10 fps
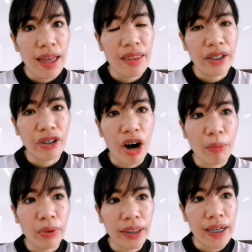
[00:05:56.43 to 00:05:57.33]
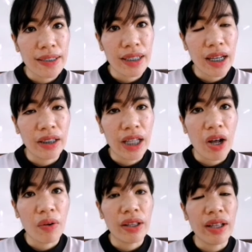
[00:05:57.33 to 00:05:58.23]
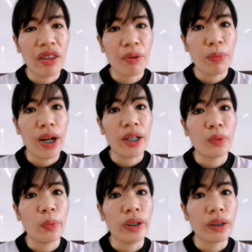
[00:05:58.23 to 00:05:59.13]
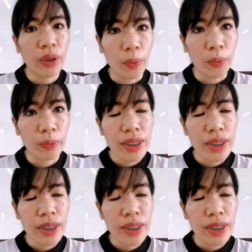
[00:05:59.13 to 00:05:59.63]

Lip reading: and then carbon dioxide. Now another plant will grow.